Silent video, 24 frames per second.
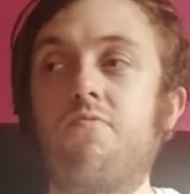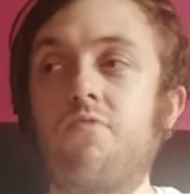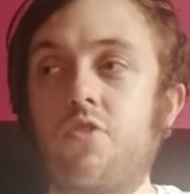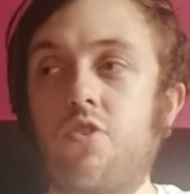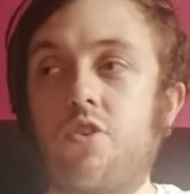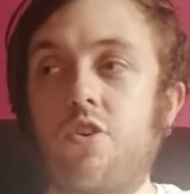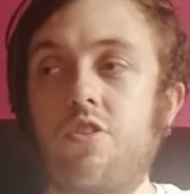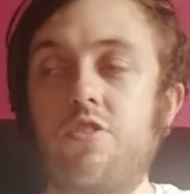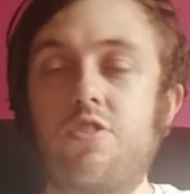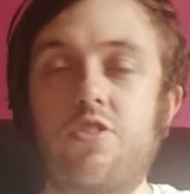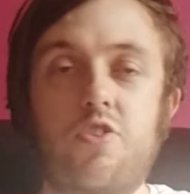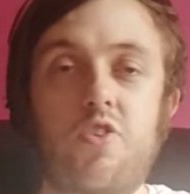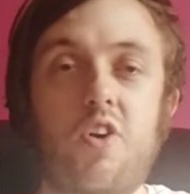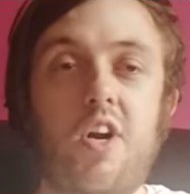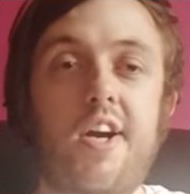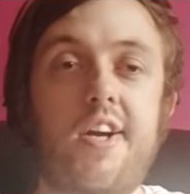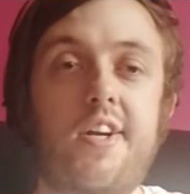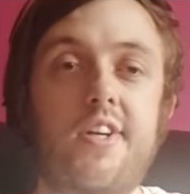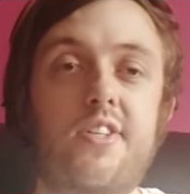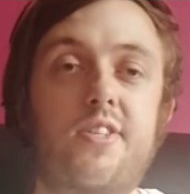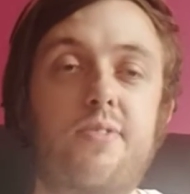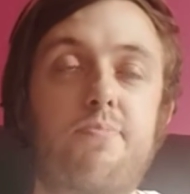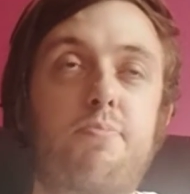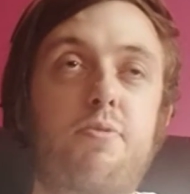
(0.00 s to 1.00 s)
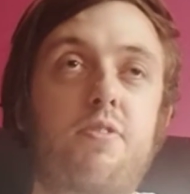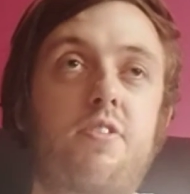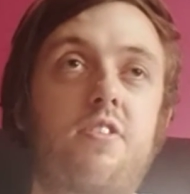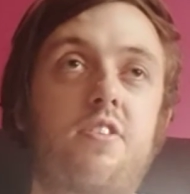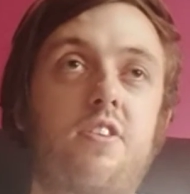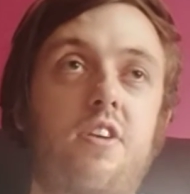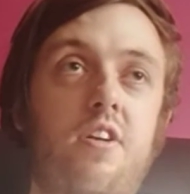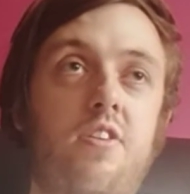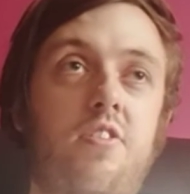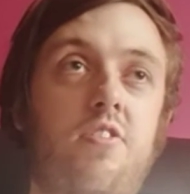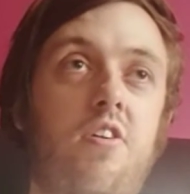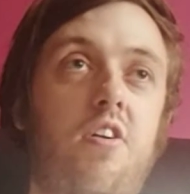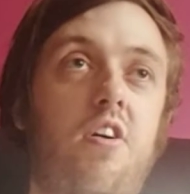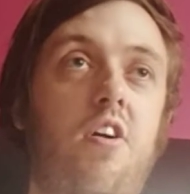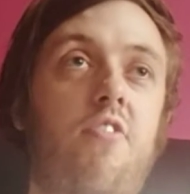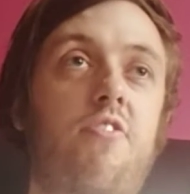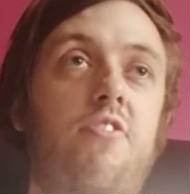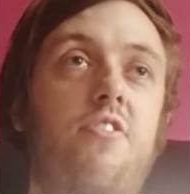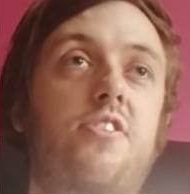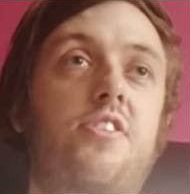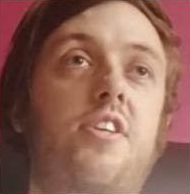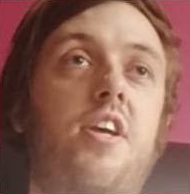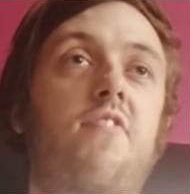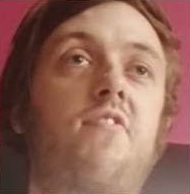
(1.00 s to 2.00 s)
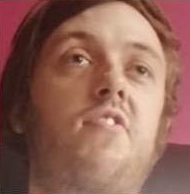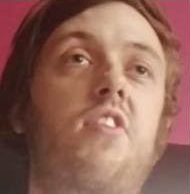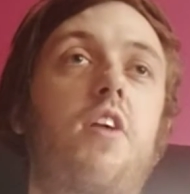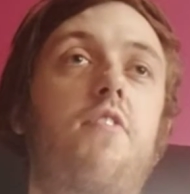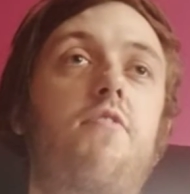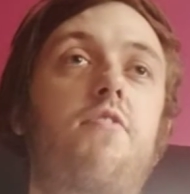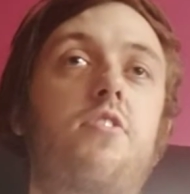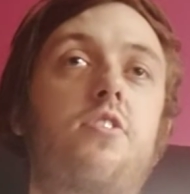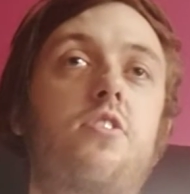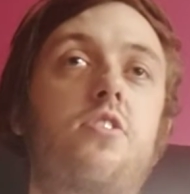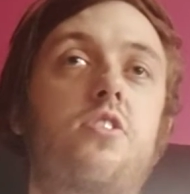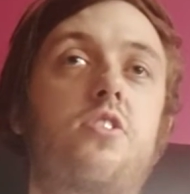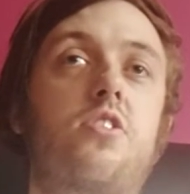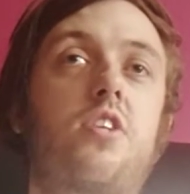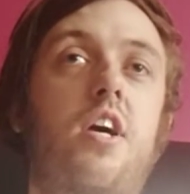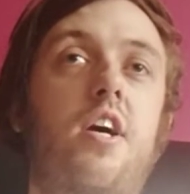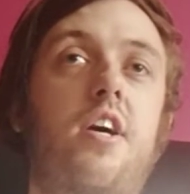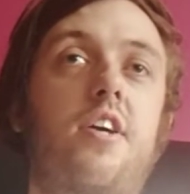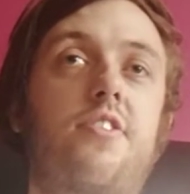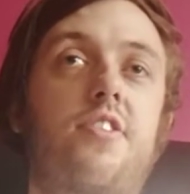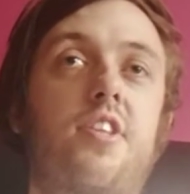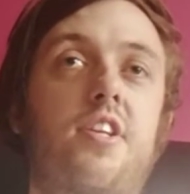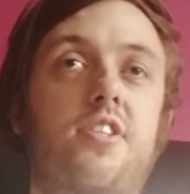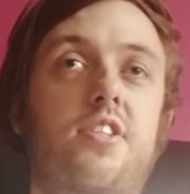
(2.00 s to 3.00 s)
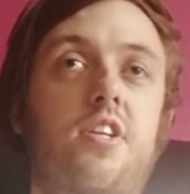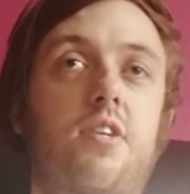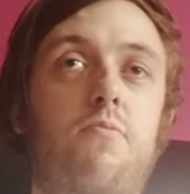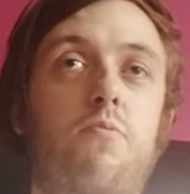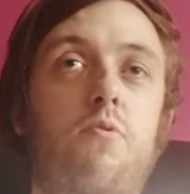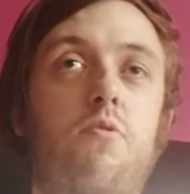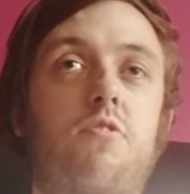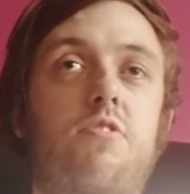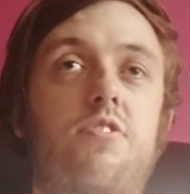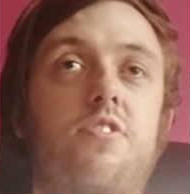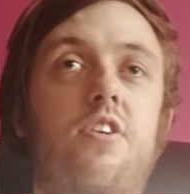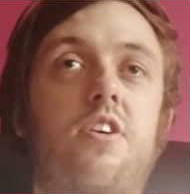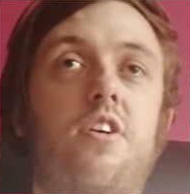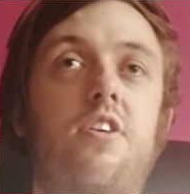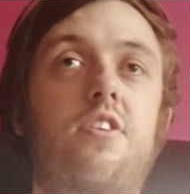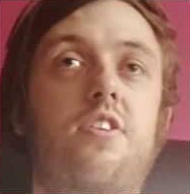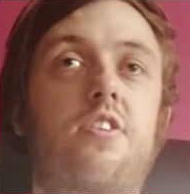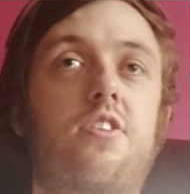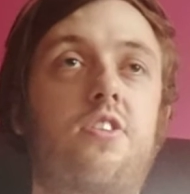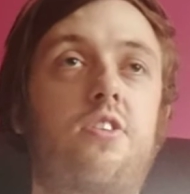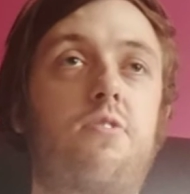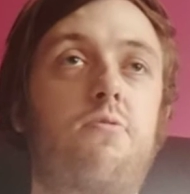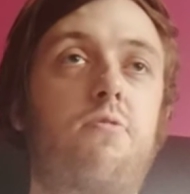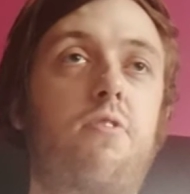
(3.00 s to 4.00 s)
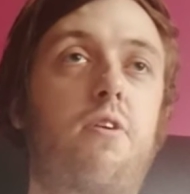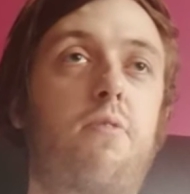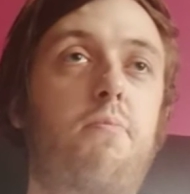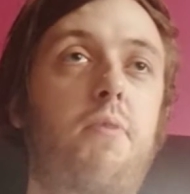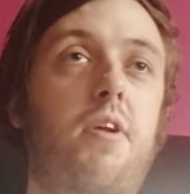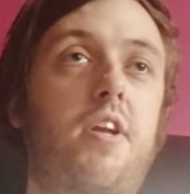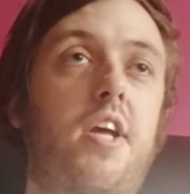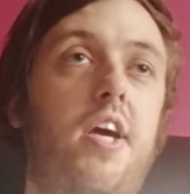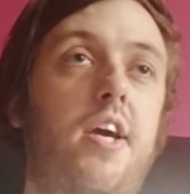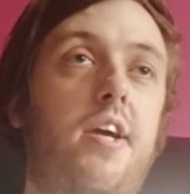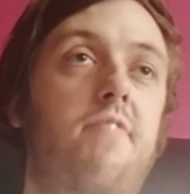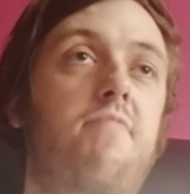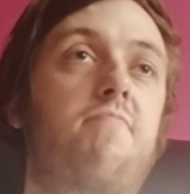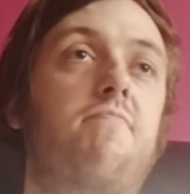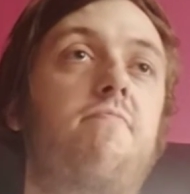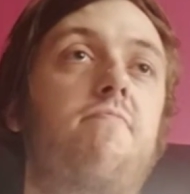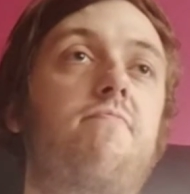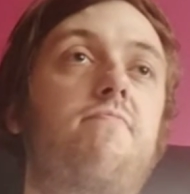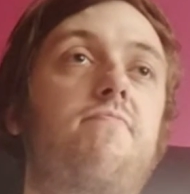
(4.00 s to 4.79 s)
Good tracks, but not on the same level as things like War Eternal and You'll Know My Name.